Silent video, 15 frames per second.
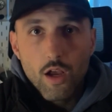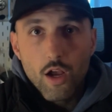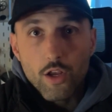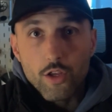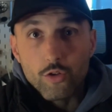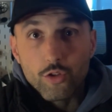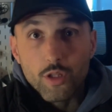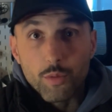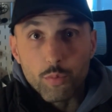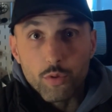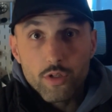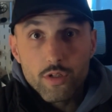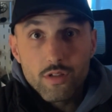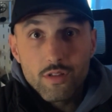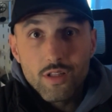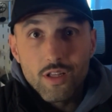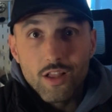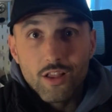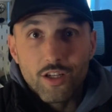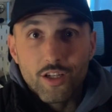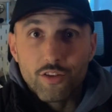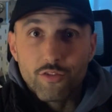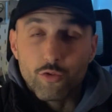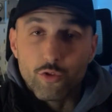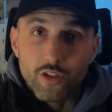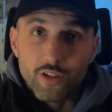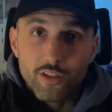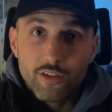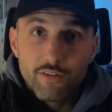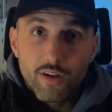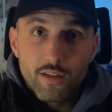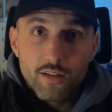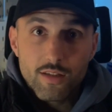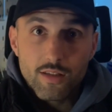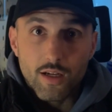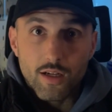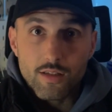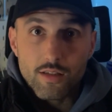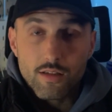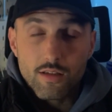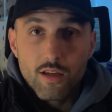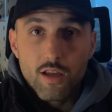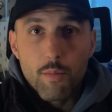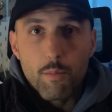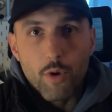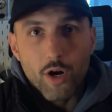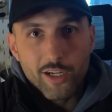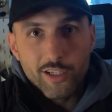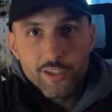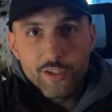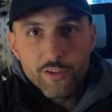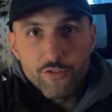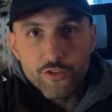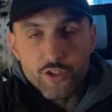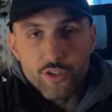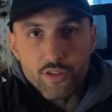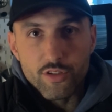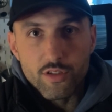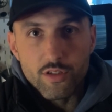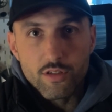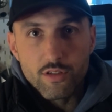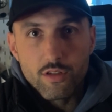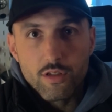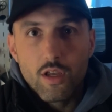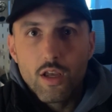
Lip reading: You're the person looking for undervalued stocks, market inefficiencies,